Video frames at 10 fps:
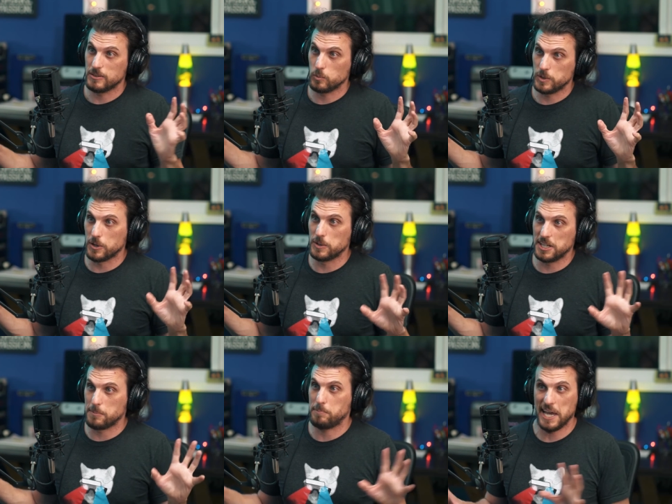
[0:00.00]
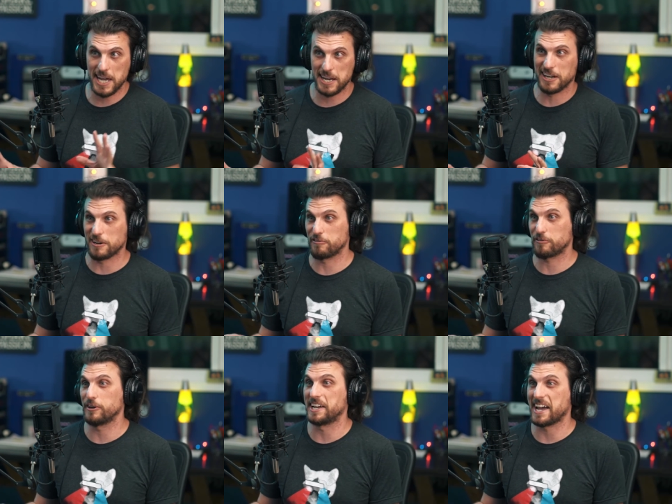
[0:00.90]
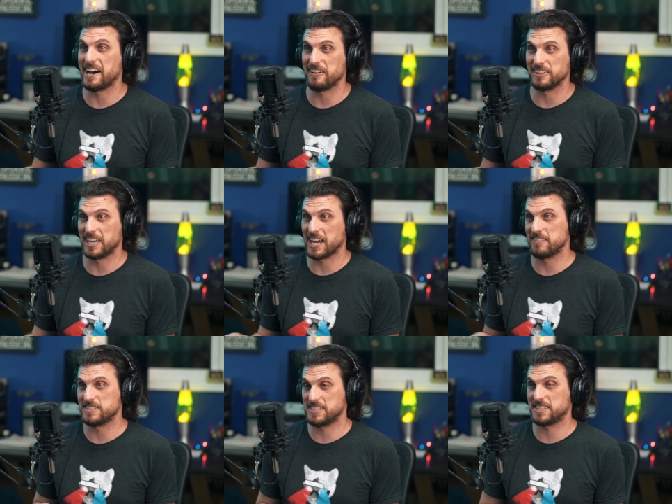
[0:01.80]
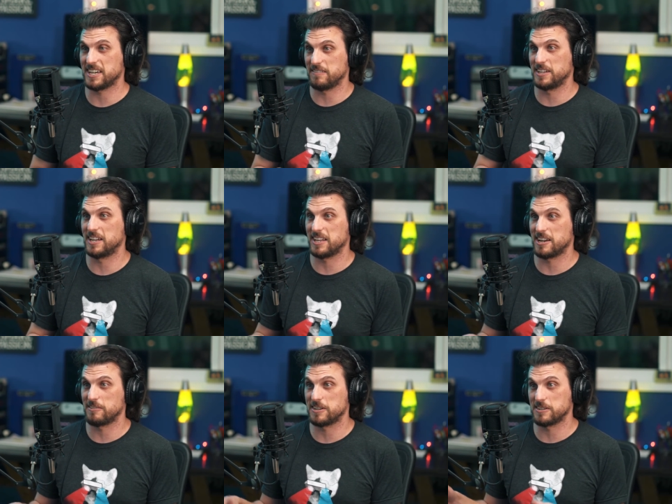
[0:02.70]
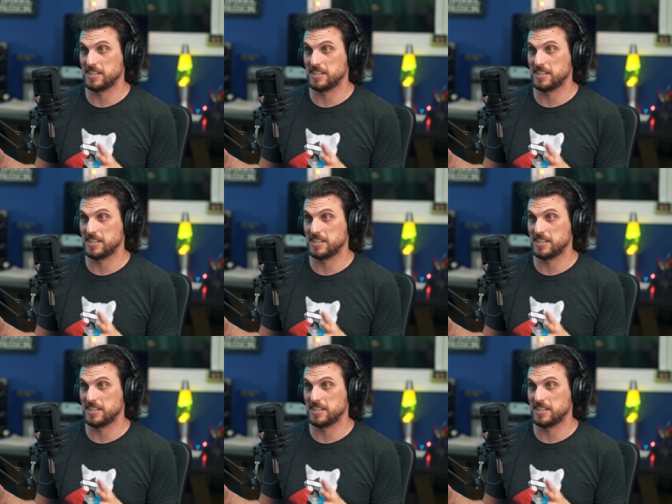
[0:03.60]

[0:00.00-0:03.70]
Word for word: we don't need to panic or freak out. Like, I've just, I've done a lot of research.